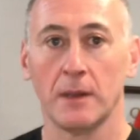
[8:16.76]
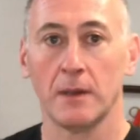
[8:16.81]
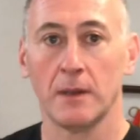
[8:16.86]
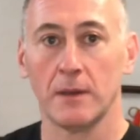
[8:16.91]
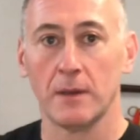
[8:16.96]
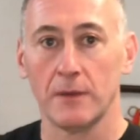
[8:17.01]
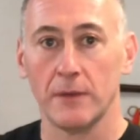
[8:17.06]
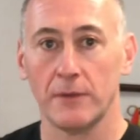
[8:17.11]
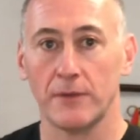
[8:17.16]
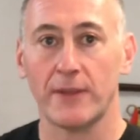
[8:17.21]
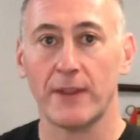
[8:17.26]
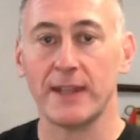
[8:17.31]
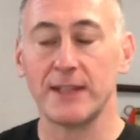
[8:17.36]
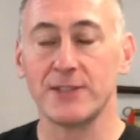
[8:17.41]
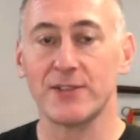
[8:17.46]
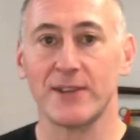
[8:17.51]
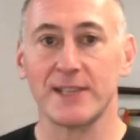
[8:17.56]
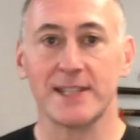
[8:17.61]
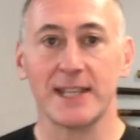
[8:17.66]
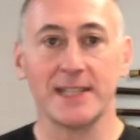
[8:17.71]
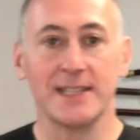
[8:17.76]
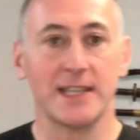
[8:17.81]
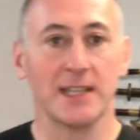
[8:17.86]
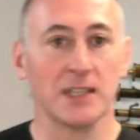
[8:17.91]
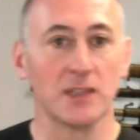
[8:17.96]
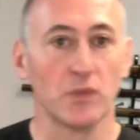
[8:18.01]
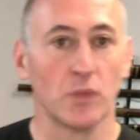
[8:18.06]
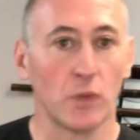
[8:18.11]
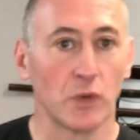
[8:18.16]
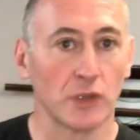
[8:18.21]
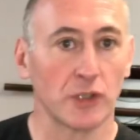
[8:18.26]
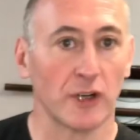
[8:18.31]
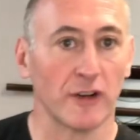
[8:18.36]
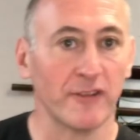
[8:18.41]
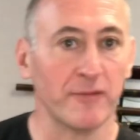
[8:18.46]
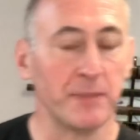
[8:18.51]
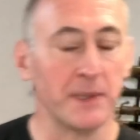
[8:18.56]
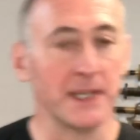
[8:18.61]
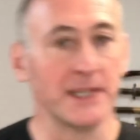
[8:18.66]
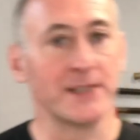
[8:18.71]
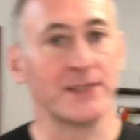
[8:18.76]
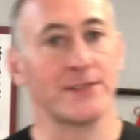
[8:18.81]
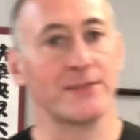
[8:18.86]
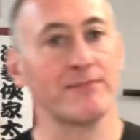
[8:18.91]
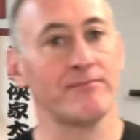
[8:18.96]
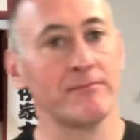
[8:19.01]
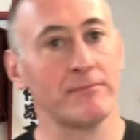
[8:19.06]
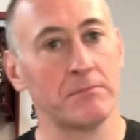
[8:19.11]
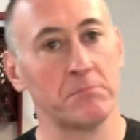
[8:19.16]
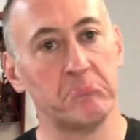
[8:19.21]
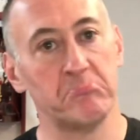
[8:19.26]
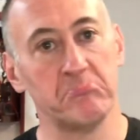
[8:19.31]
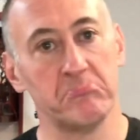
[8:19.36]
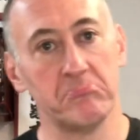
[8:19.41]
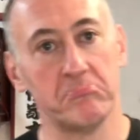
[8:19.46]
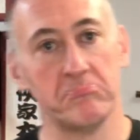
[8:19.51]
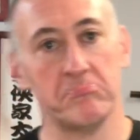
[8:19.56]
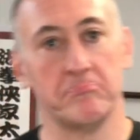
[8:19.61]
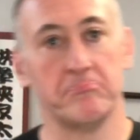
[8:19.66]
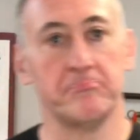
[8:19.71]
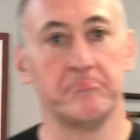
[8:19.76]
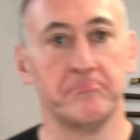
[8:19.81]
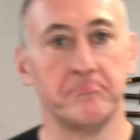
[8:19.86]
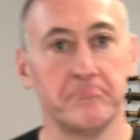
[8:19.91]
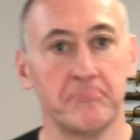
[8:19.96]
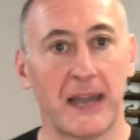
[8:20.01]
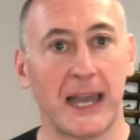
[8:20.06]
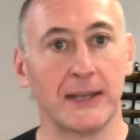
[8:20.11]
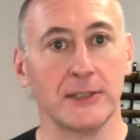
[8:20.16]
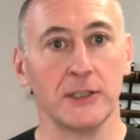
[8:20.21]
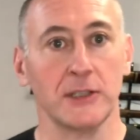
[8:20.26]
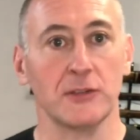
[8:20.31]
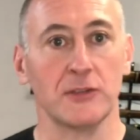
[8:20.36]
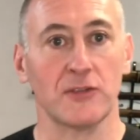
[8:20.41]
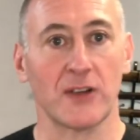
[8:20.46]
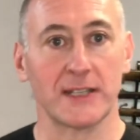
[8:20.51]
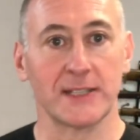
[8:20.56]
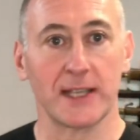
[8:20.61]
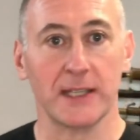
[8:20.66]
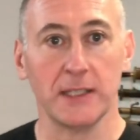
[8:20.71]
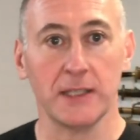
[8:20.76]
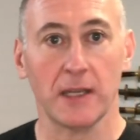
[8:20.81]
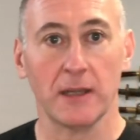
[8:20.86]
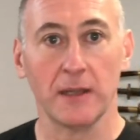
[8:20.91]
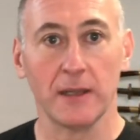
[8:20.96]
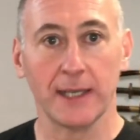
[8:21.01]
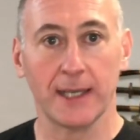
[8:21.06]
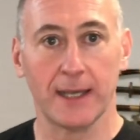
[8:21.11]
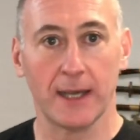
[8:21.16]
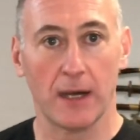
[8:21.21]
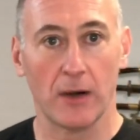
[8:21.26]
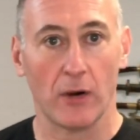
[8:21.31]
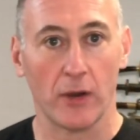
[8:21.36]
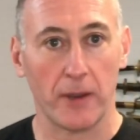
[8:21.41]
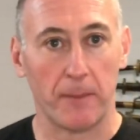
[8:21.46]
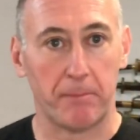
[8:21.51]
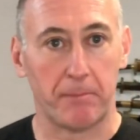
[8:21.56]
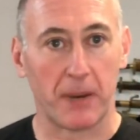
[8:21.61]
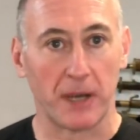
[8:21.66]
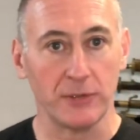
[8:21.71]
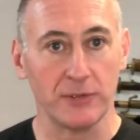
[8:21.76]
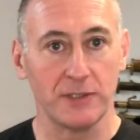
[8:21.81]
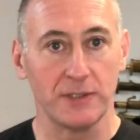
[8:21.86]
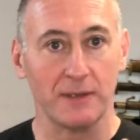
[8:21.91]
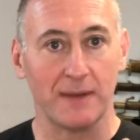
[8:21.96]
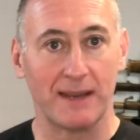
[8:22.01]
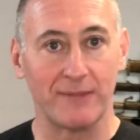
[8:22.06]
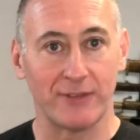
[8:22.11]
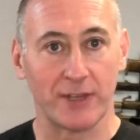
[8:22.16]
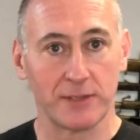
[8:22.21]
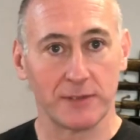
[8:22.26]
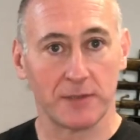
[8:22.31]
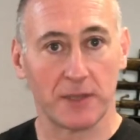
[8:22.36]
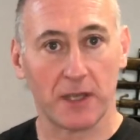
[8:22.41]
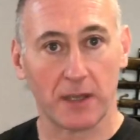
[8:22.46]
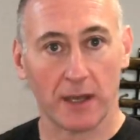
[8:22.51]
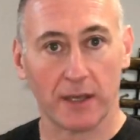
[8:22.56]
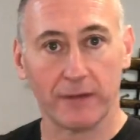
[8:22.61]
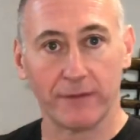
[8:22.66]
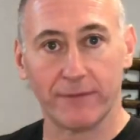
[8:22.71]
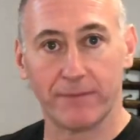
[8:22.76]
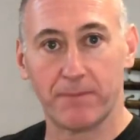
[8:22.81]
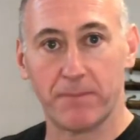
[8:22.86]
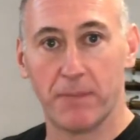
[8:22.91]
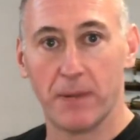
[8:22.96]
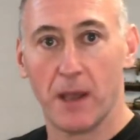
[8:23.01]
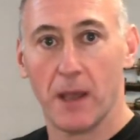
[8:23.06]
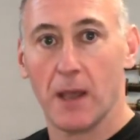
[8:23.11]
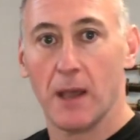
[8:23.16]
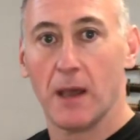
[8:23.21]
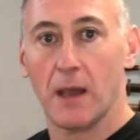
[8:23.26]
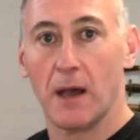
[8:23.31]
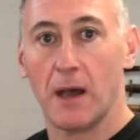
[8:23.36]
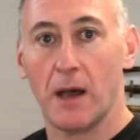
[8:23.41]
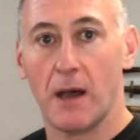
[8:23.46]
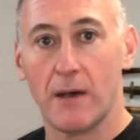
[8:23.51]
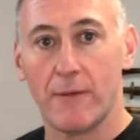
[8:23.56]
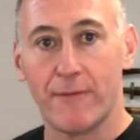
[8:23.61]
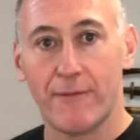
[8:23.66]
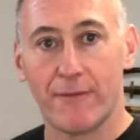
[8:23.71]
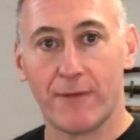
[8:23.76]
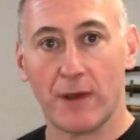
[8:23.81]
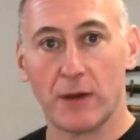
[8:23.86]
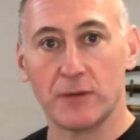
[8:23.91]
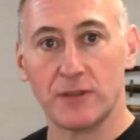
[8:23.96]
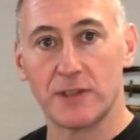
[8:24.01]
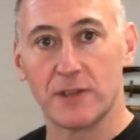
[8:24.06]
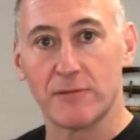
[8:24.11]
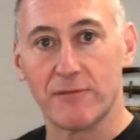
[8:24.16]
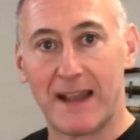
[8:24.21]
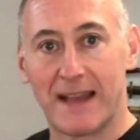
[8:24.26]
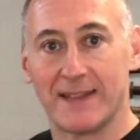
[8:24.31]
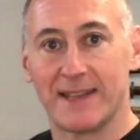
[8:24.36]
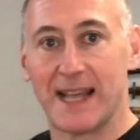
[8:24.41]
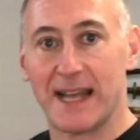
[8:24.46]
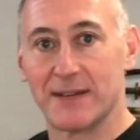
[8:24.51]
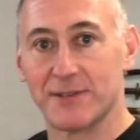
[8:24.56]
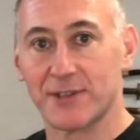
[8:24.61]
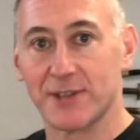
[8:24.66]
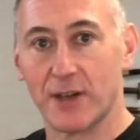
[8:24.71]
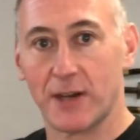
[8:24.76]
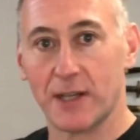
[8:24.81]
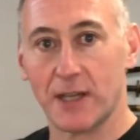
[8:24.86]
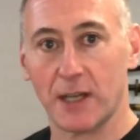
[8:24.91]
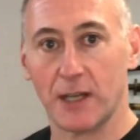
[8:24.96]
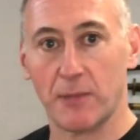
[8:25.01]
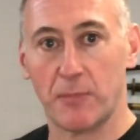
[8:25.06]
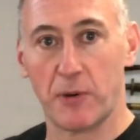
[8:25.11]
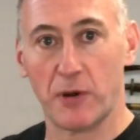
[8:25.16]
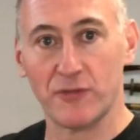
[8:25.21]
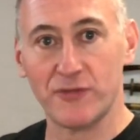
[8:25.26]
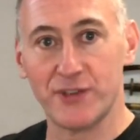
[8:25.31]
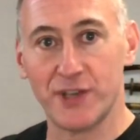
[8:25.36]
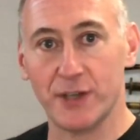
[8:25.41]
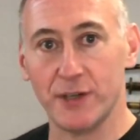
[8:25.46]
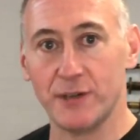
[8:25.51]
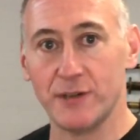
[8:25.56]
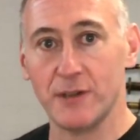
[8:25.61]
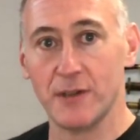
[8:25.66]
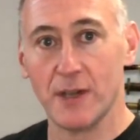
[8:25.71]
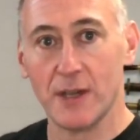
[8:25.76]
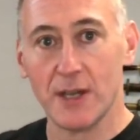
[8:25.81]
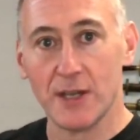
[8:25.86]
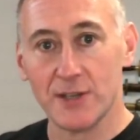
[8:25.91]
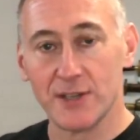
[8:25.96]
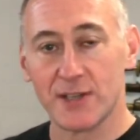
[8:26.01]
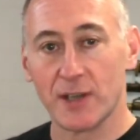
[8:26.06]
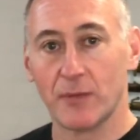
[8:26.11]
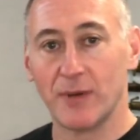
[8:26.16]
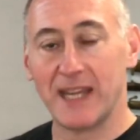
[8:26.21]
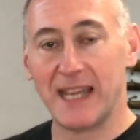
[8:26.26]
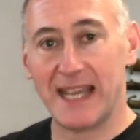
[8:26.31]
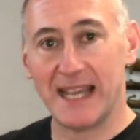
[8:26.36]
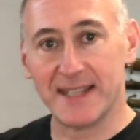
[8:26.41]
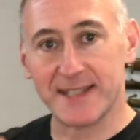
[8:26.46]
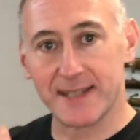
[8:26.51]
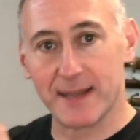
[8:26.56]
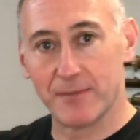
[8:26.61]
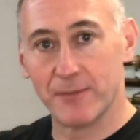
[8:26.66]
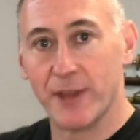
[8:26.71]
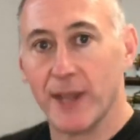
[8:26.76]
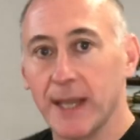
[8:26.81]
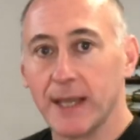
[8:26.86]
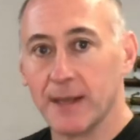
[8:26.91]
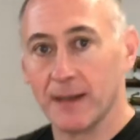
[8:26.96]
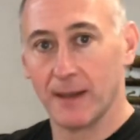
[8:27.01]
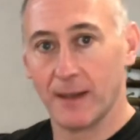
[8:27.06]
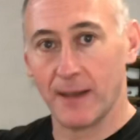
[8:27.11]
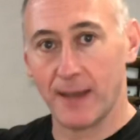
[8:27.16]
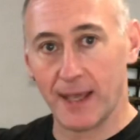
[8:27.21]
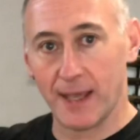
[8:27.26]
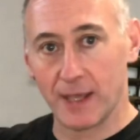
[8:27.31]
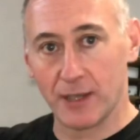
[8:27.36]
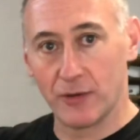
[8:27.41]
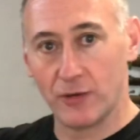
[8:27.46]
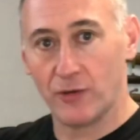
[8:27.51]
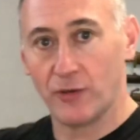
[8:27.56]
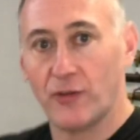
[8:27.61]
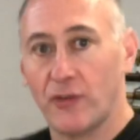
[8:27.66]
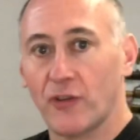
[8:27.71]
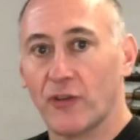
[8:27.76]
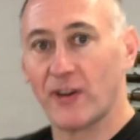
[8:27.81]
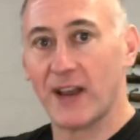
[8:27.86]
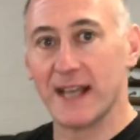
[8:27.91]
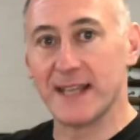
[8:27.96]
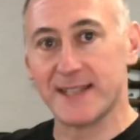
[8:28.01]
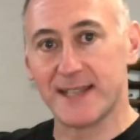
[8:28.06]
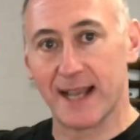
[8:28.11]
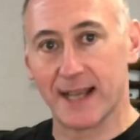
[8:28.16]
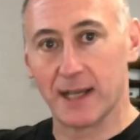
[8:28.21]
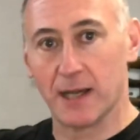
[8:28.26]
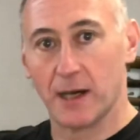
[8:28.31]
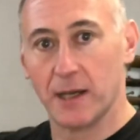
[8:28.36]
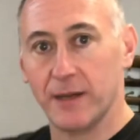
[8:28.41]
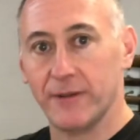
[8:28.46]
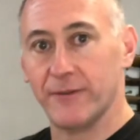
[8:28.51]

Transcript: so they translate it as ward off, but it's, how do you translate? You know, like on a boat, you have those kind of floats around the outside like a pontoon. So when it hits something, it creates that kind of